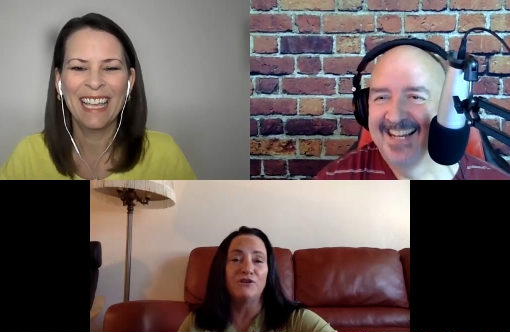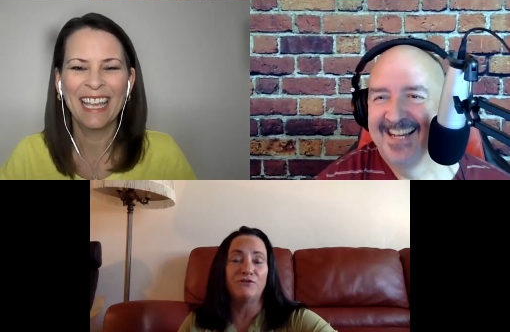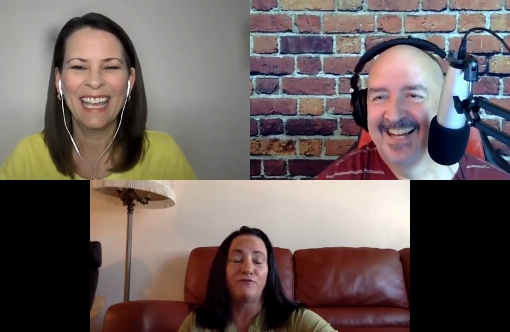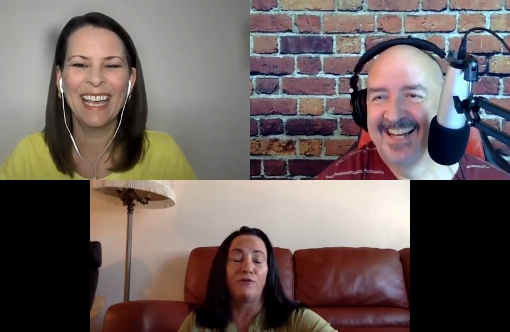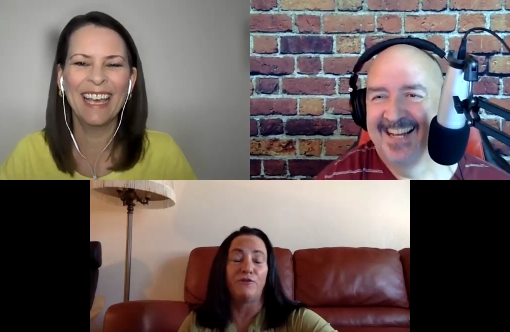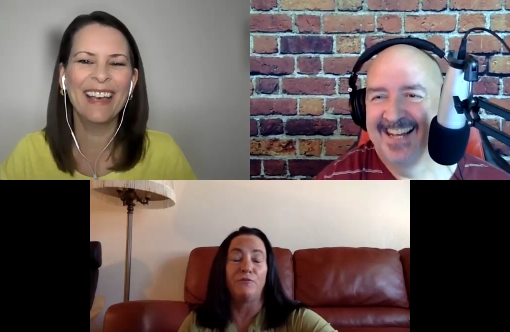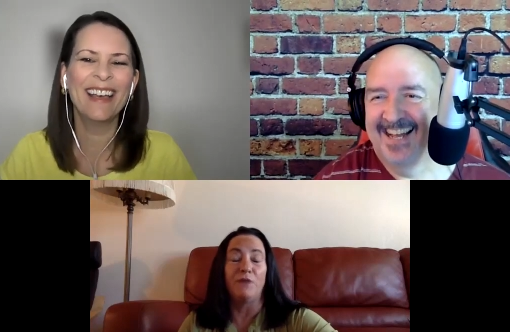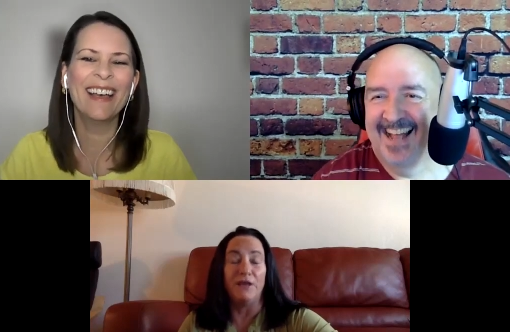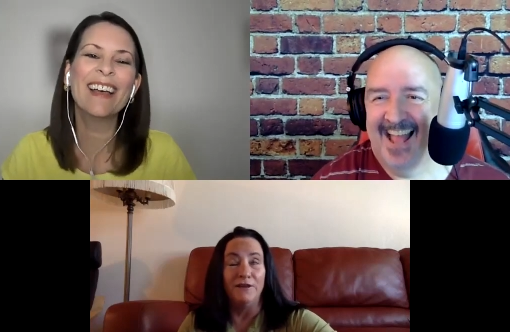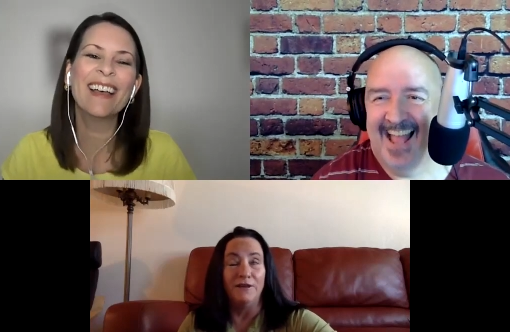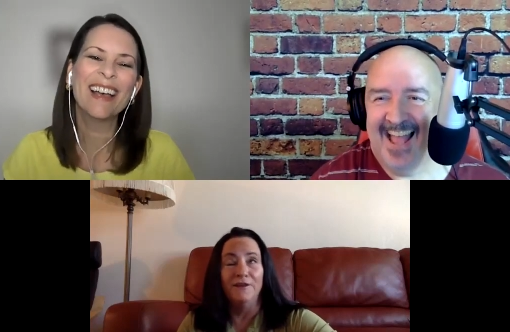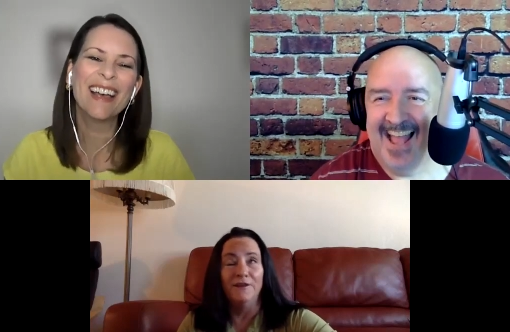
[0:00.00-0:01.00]
Speaker 1: for me.
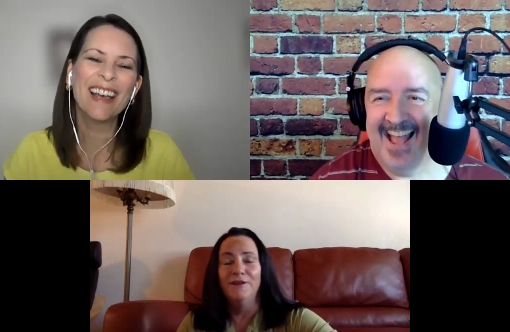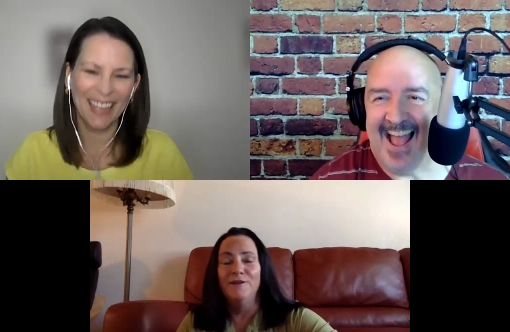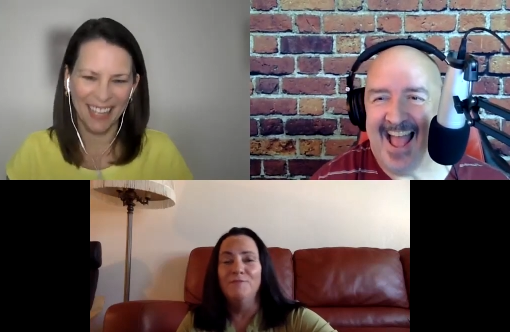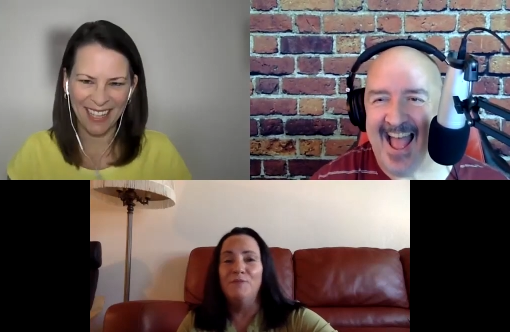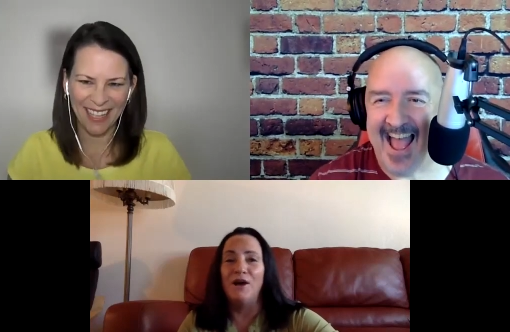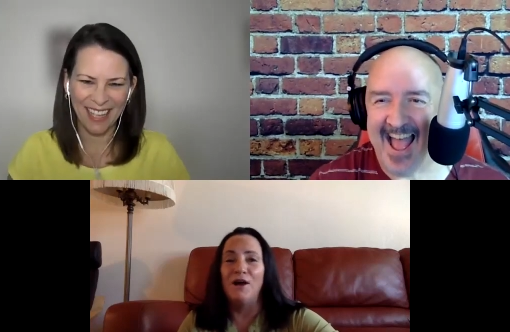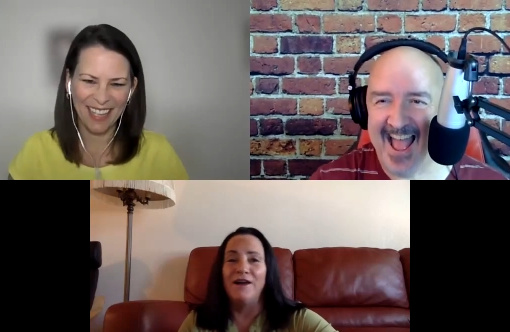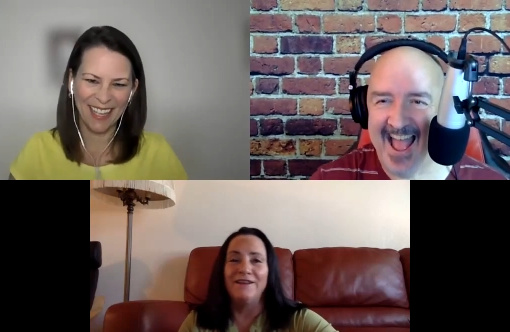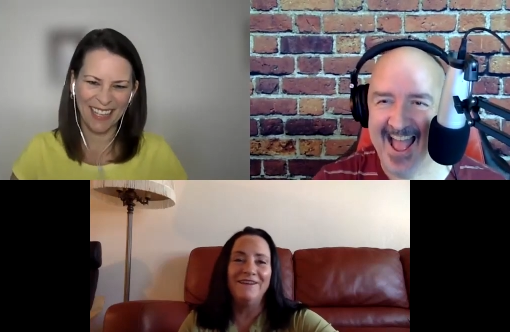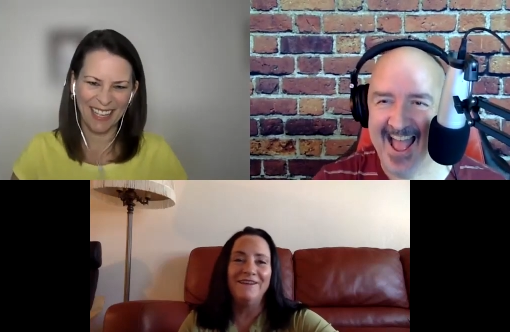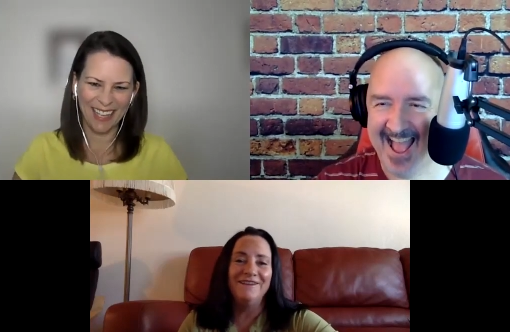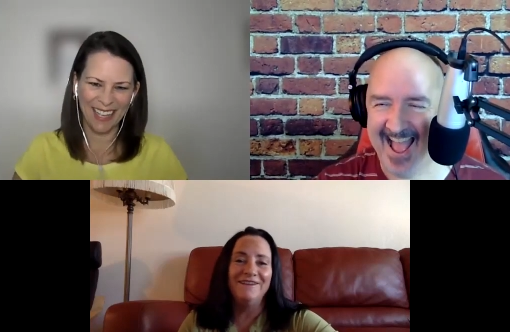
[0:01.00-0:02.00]
but
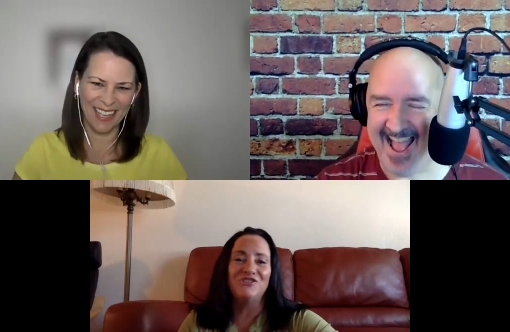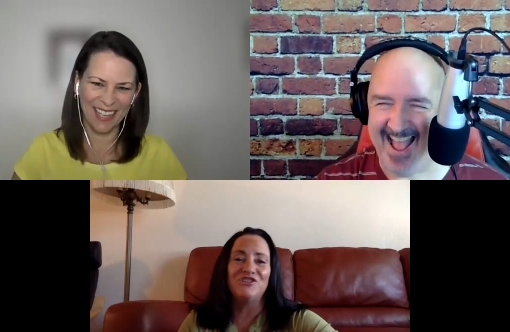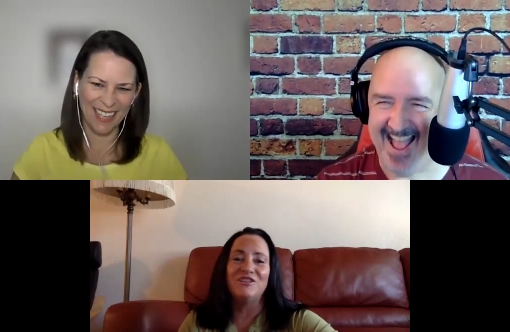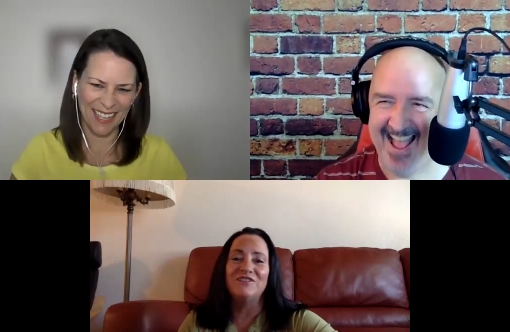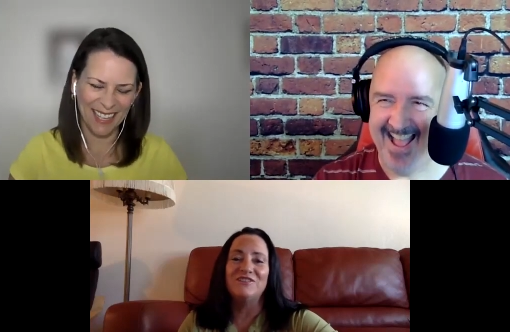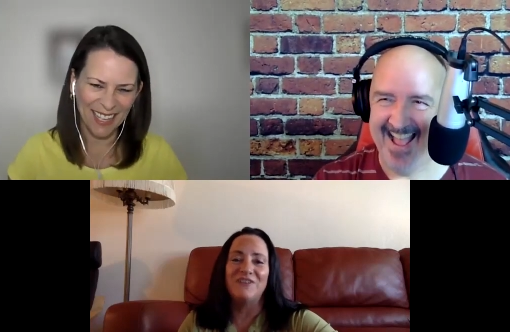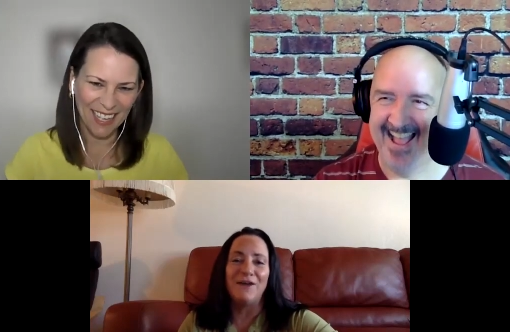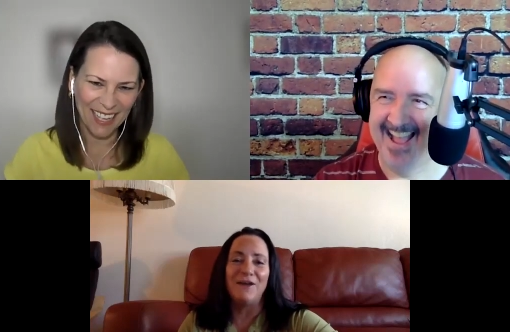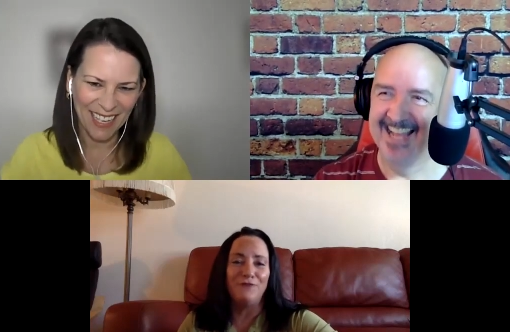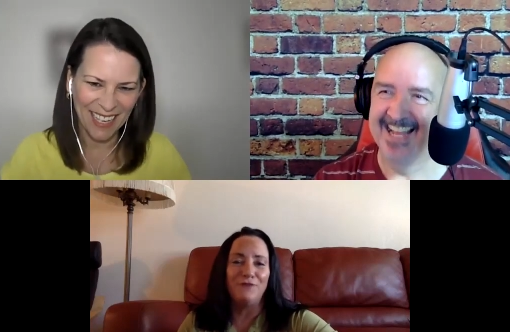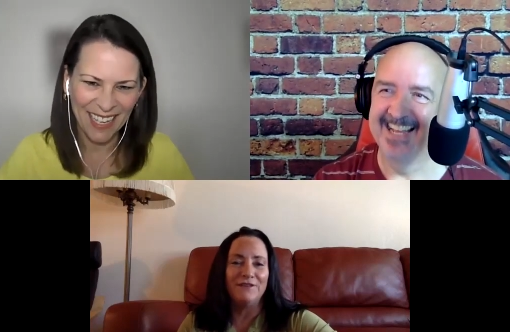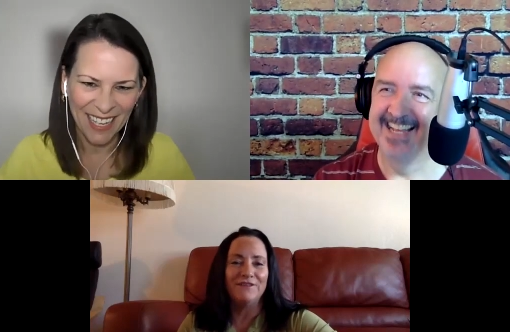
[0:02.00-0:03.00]
she's
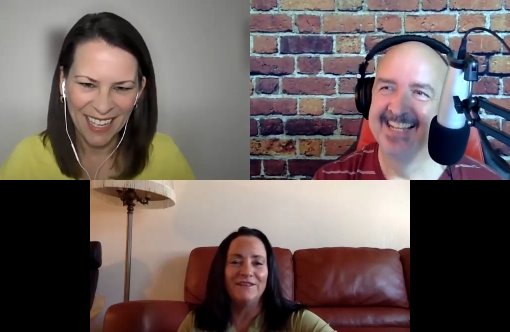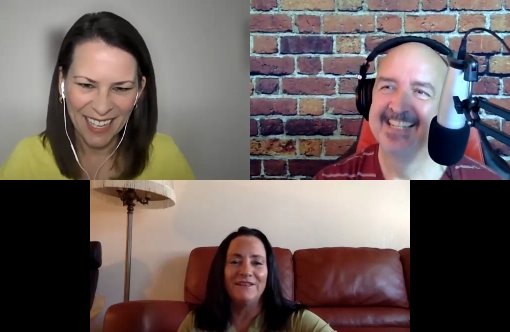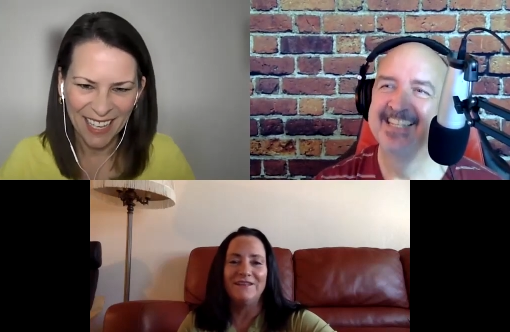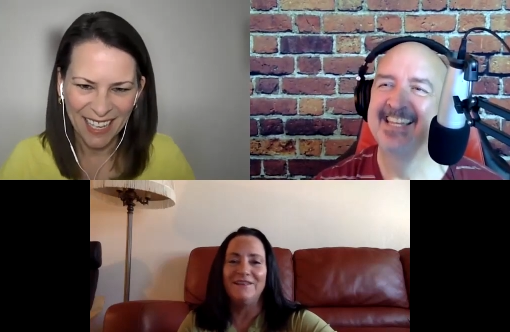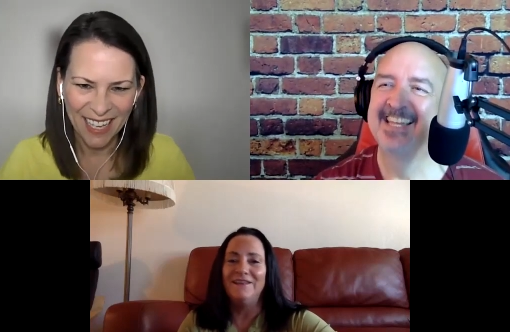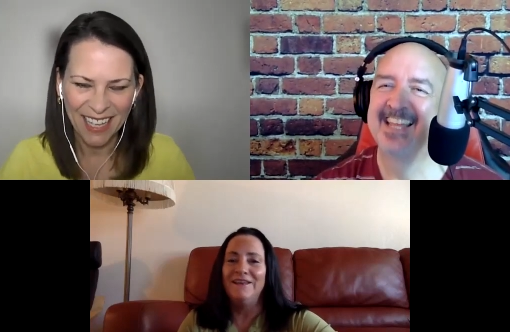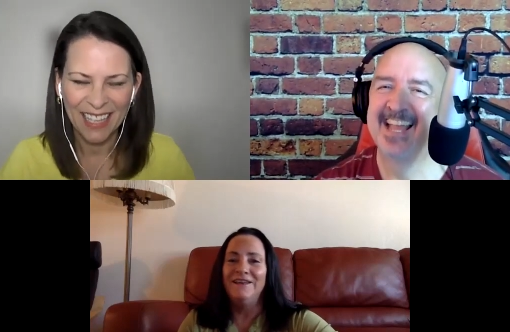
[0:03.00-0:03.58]
definitely